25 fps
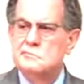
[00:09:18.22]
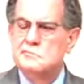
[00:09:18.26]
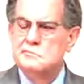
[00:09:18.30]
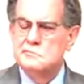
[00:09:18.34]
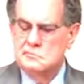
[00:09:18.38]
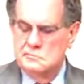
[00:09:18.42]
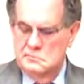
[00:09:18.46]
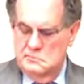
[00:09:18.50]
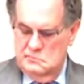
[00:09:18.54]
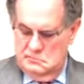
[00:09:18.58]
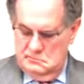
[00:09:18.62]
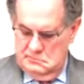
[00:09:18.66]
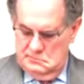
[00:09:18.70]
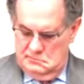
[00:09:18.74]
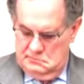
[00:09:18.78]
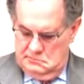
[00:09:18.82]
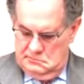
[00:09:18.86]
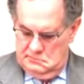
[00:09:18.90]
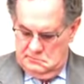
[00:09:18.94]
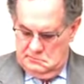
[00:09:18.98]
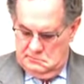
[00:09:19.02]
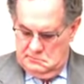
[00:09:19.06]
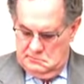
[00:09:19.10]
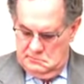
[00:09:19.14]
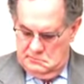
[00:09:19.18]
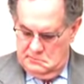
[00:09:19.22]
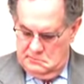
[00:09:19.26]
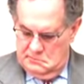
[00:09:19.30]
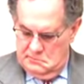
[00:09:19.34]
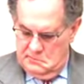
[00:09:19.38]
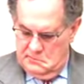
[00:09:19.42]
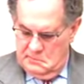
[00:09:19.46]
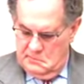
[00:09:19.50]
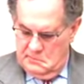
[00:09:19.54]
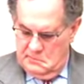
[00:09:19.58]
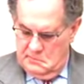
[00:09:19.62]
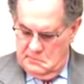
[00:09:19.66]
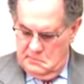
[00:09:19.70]

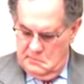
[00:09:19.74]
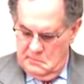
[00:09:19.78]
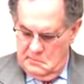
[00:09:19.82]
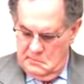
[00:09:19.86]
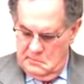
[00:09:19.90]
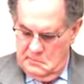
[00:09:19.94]
Nothing is said.